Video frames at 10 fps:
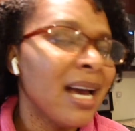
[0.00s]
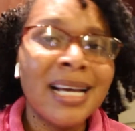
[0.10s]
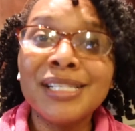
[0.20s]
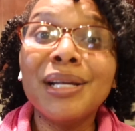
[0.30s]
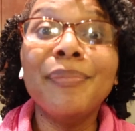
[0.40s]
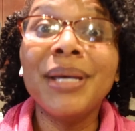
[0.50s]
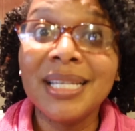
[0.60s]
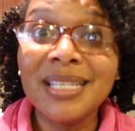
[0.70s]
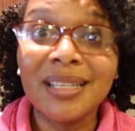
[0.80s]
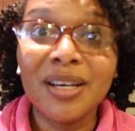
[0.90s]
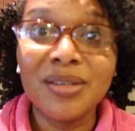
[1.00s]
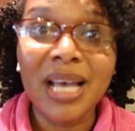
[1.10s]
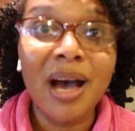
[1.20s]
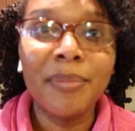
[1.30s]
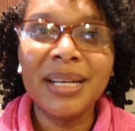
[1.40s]
Should have been took those
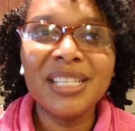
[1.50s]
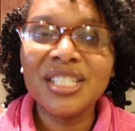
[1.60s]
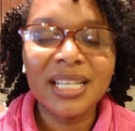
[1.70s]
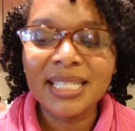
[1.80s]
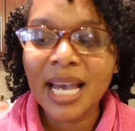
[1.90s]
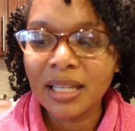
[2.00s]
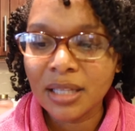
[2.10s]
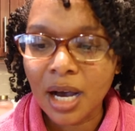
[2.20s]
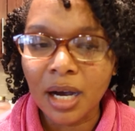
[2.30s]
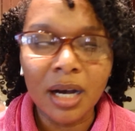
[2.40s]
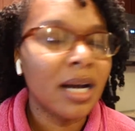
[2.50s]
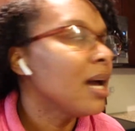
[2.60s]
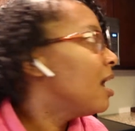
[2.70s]
out, but it shouldn't take long.